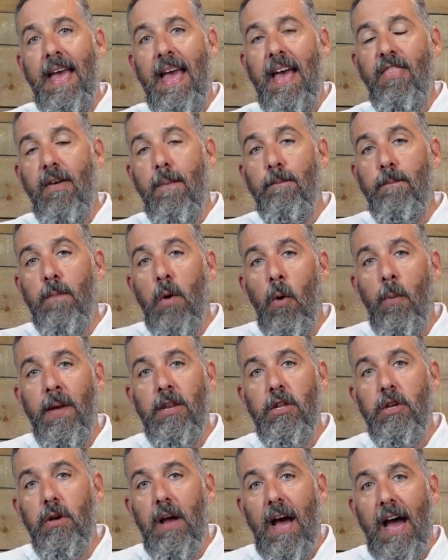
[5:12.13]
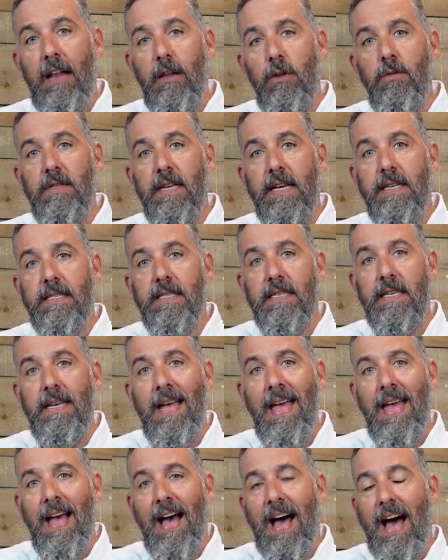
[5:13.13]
and the moment I lose AC,